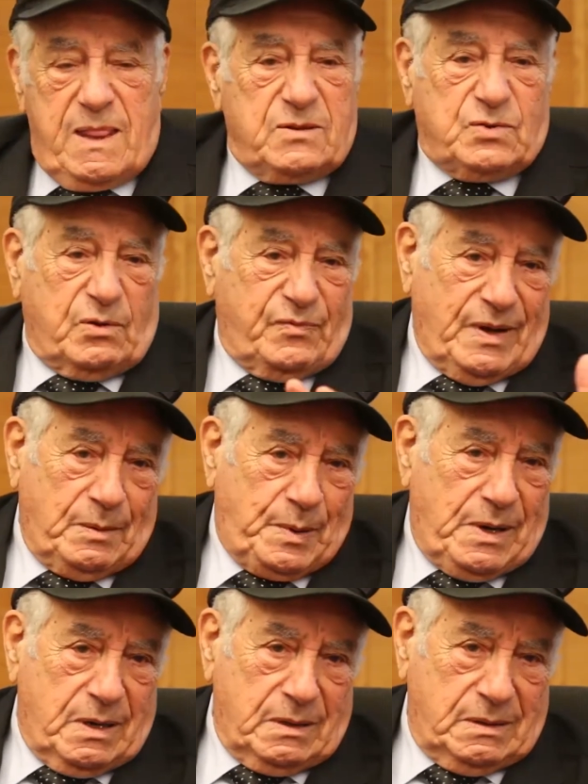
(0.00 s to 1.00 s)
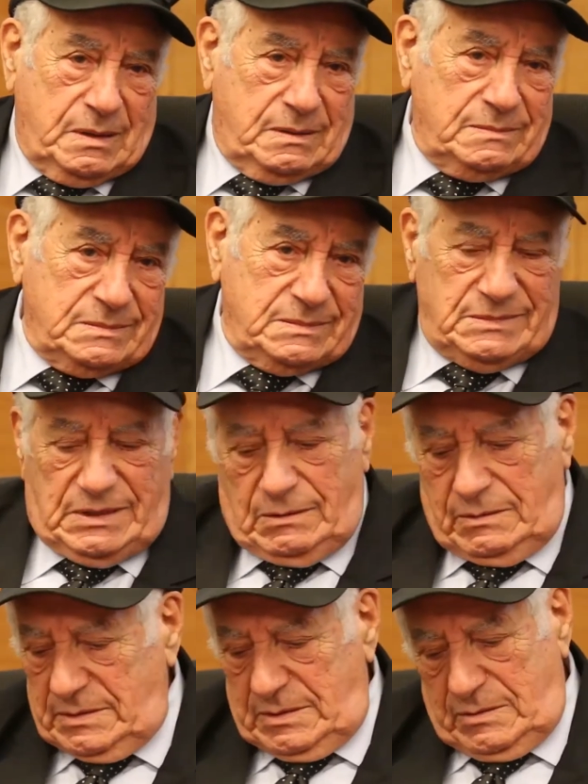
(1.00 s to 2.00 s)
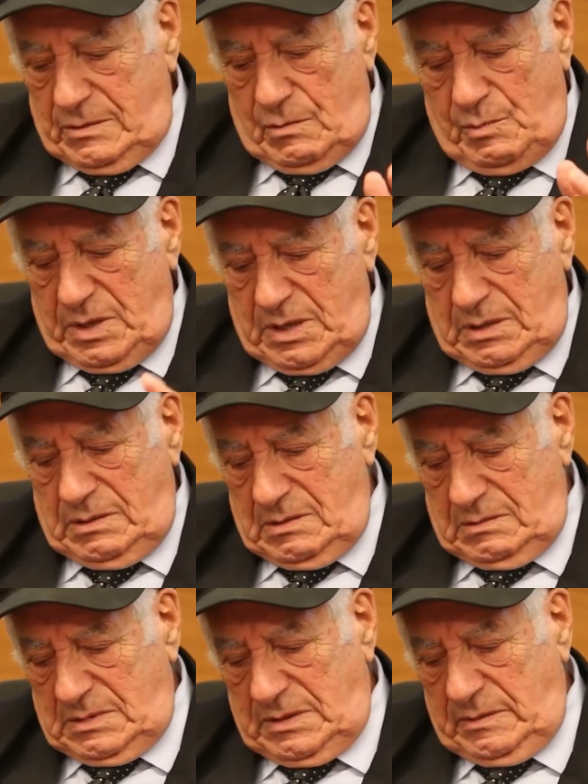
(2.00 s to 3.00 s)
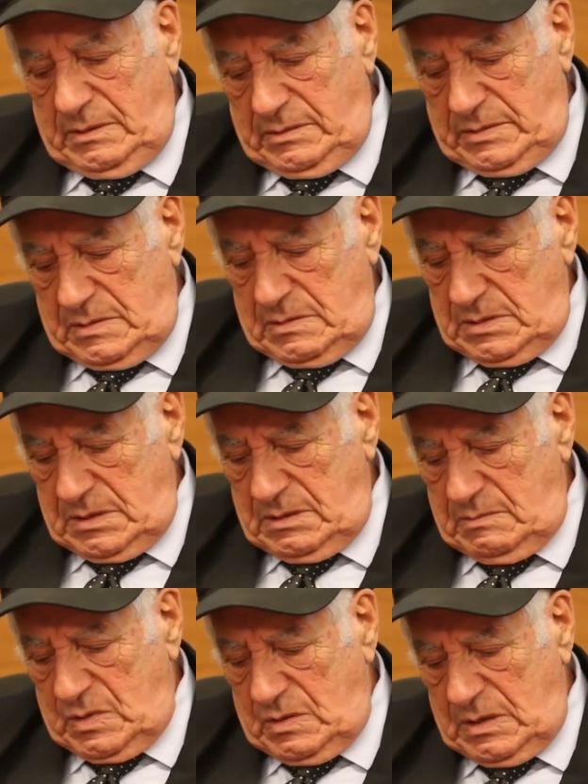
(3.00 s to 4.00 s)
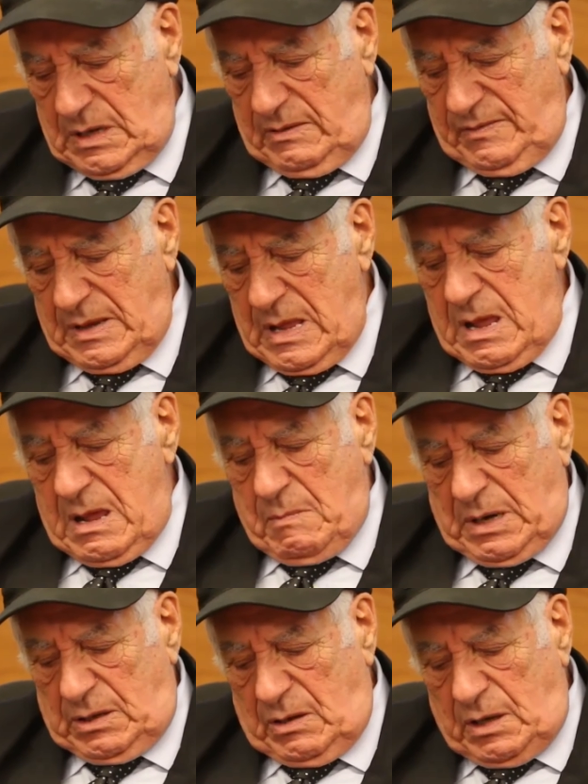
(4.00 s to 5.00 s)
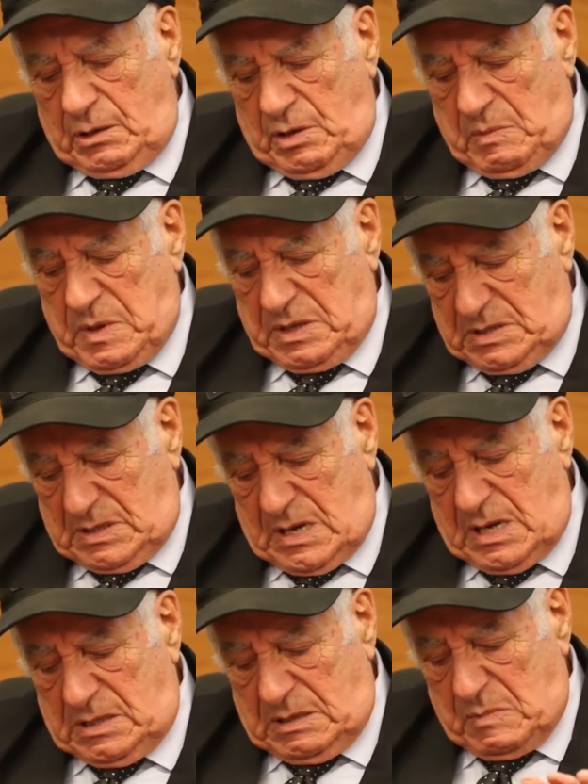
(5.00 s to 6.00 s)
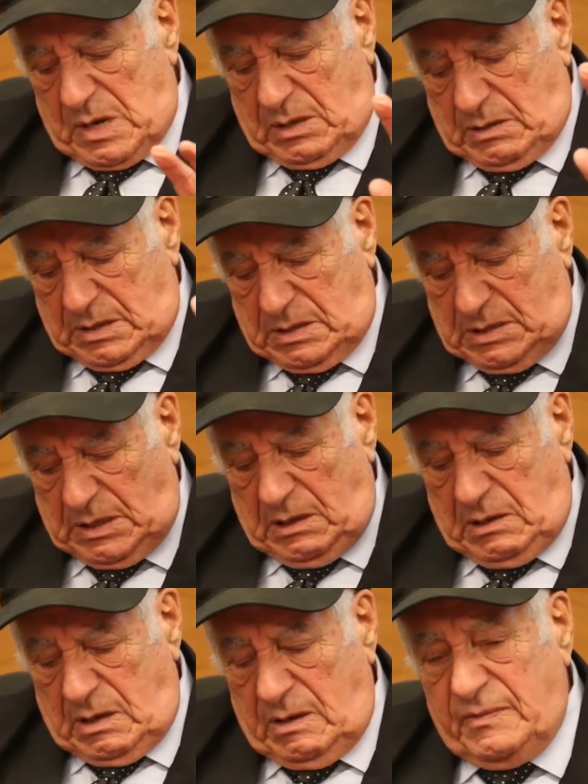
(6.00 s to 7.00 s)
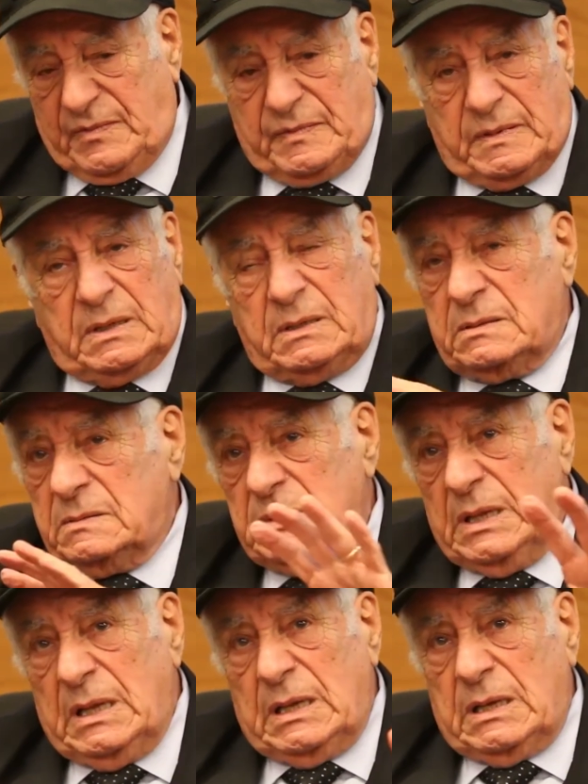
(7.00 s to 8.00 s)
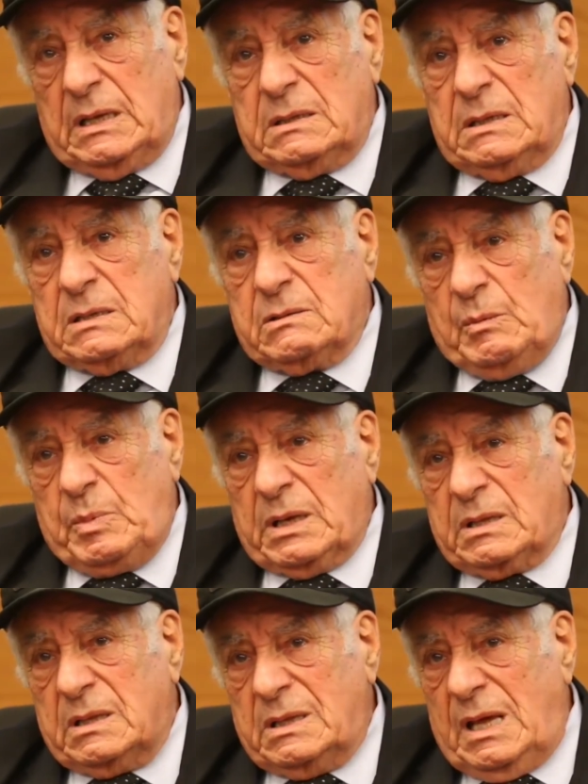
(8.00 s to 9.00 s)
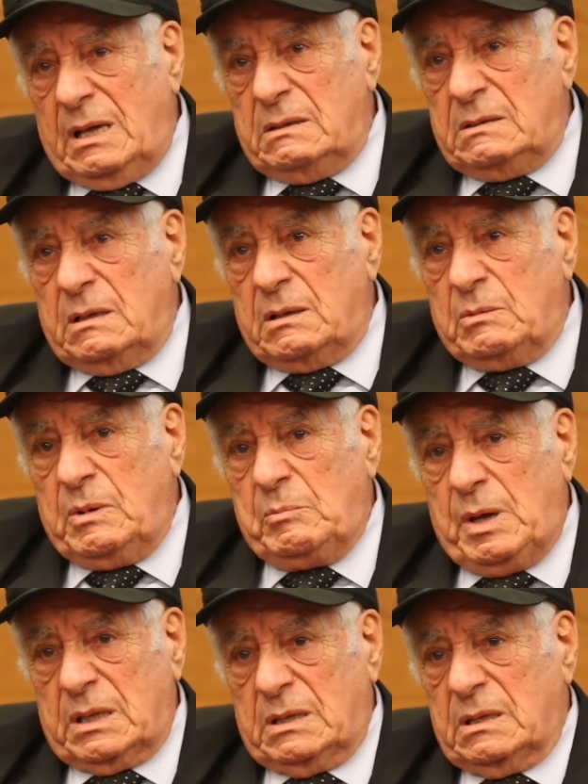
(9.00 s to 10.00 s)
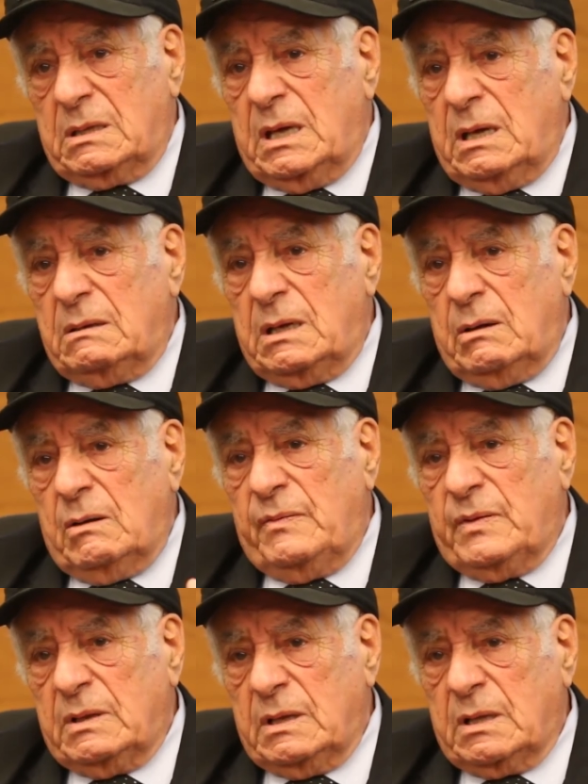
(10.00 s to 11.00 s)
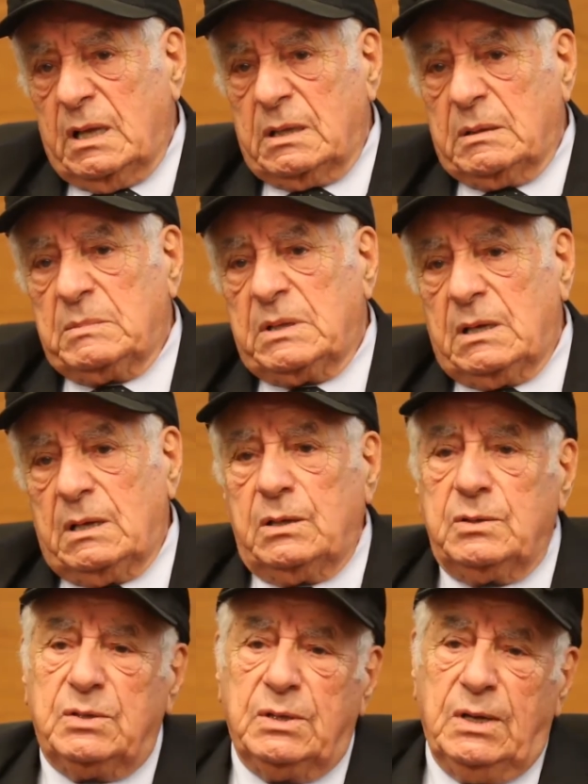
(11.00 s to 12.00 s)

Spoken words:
sort of fell apart. You know, when you're an old man, you don't have control anymore. My daughter took me aside and said, Marco, you've seen enough. Let's go back to town. On the way back to town, I offered to take them to lunch.